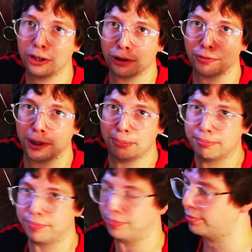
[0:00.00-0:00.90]
your room.
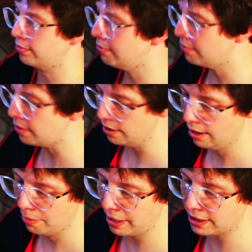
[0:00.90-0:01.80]

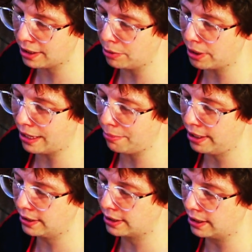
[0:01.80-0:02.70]
Basically what that means